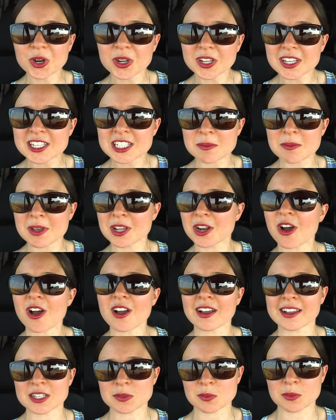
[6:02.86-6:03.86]
early to
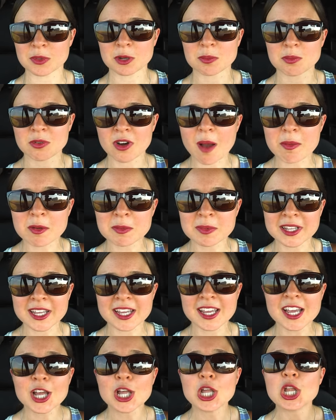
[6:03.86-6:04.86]
mid-August when they're
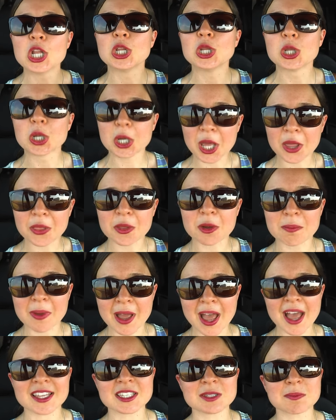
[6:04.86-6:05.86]
probably looking their
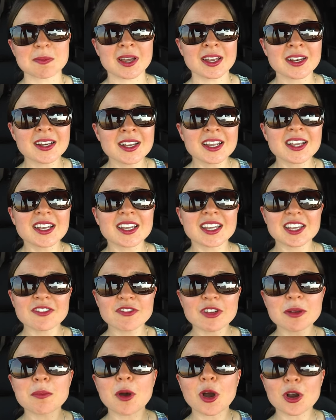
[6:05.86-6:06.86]
best, but
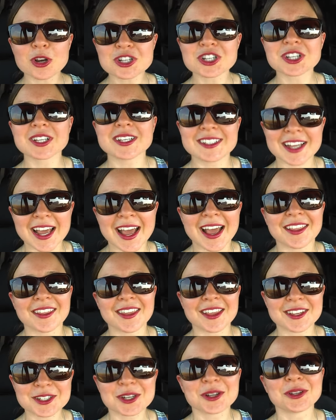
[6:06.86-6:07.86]
even partially dead,
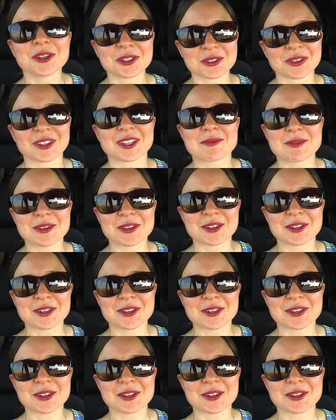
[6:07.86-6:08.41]
they still looked really